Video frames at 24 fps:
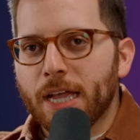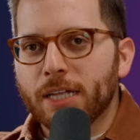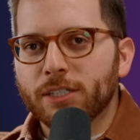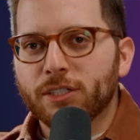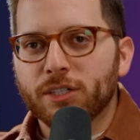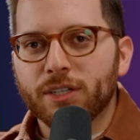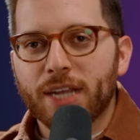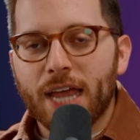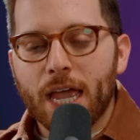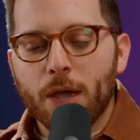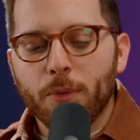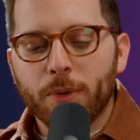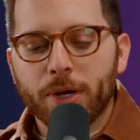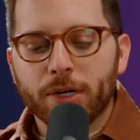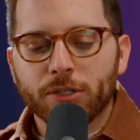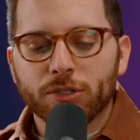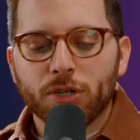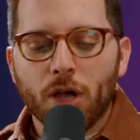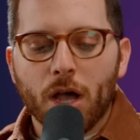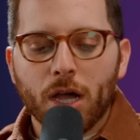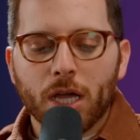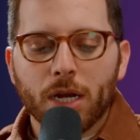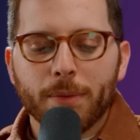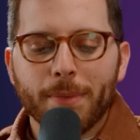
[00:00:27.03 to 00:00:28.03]
And today we are
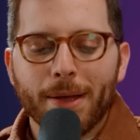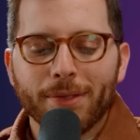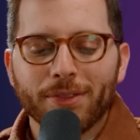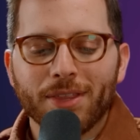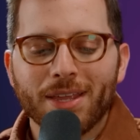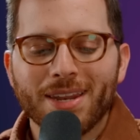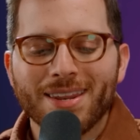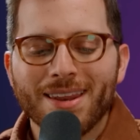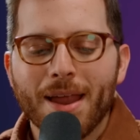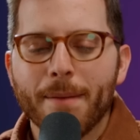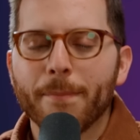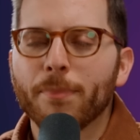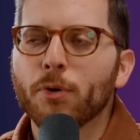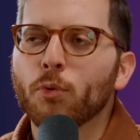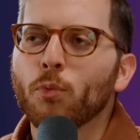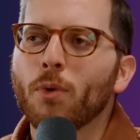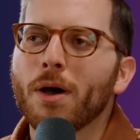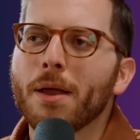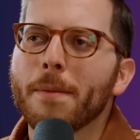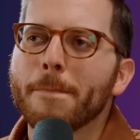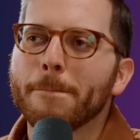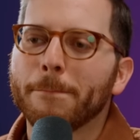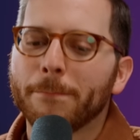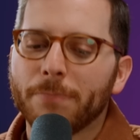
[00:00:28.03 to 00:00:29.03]
talking about the number
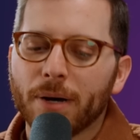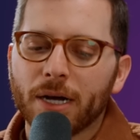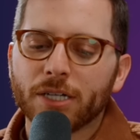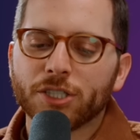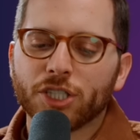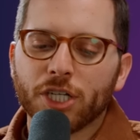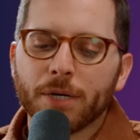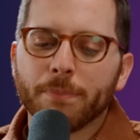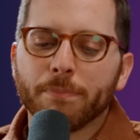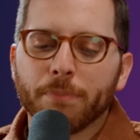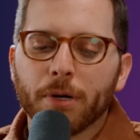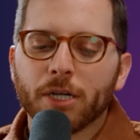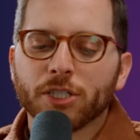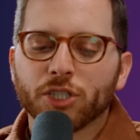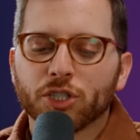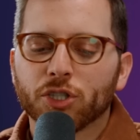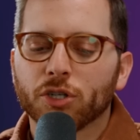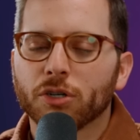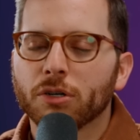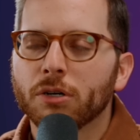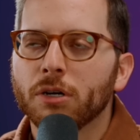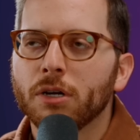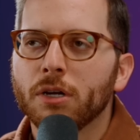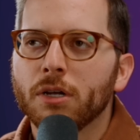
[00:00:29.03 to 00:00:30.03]
one budget
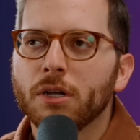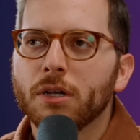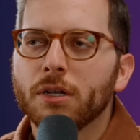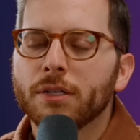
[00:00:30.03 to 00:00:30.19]
buster